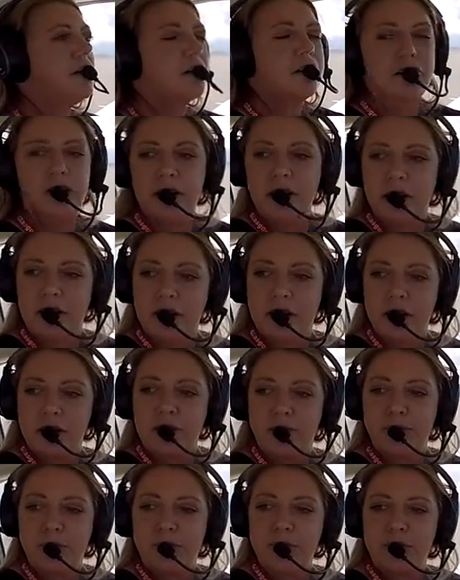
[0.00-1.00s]
degree
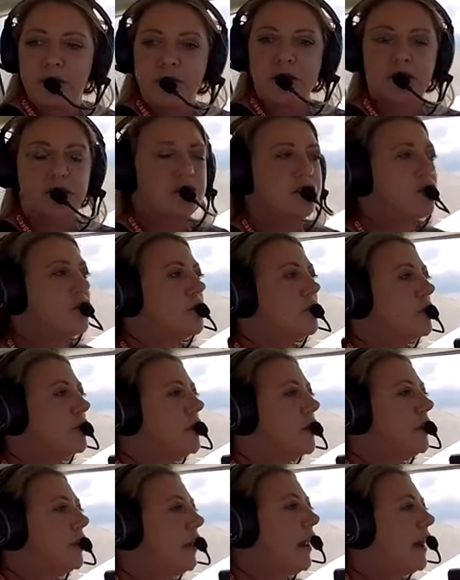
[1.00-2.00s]
turn to
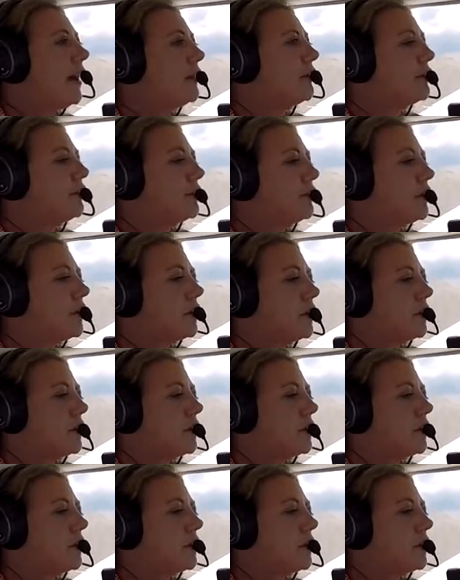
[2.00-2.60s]
the left.